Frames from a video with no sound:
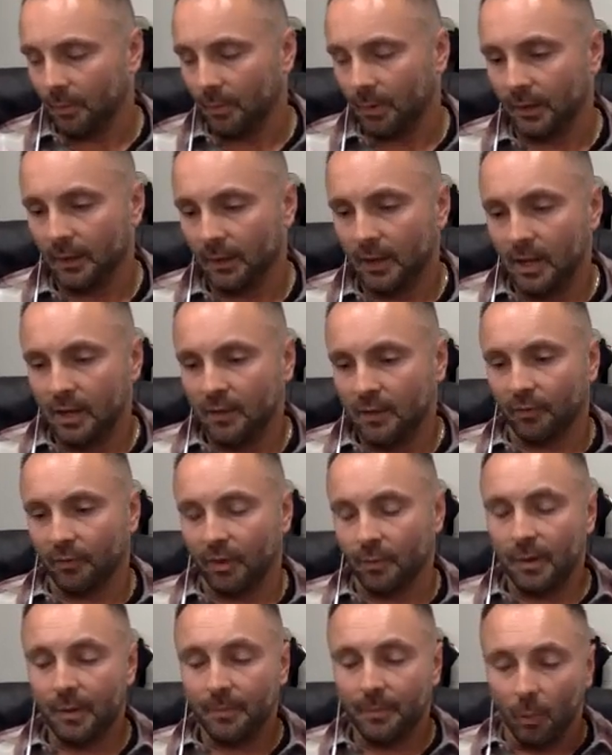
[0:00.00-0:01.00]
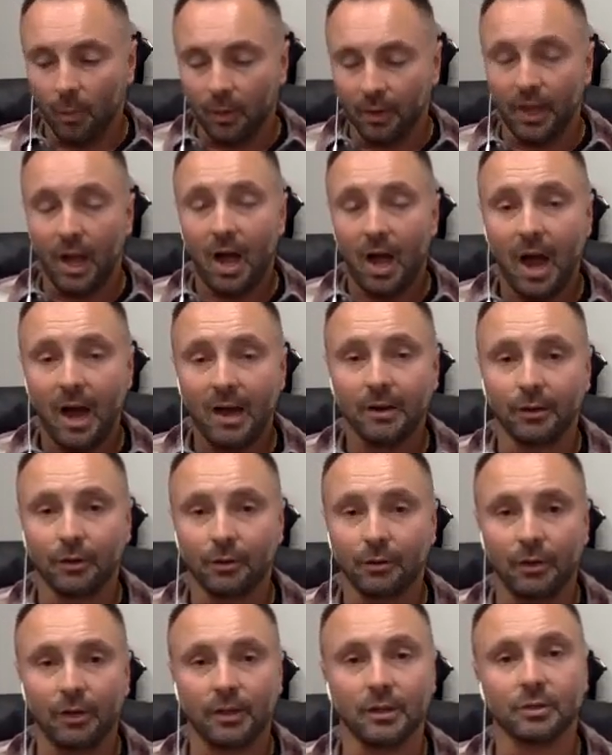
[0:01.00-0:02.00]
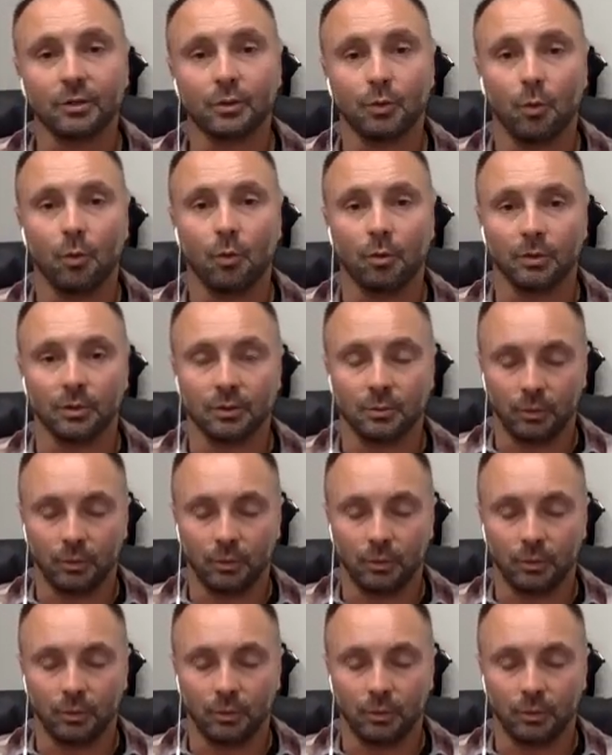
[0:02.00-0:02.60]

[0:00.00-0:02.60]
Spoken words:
But for the people with higher credit scores,